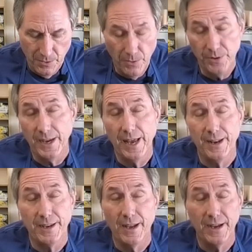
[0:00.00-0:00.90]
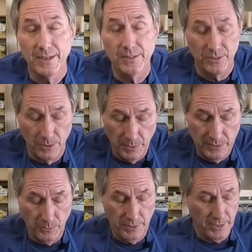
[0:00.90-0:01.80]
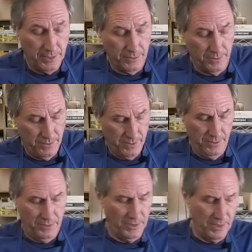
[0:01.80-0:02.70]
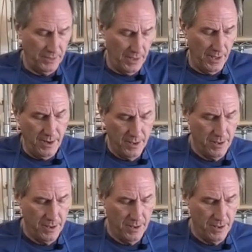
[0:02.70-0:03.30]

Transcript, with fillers: organic, I guess is the best way I can state that.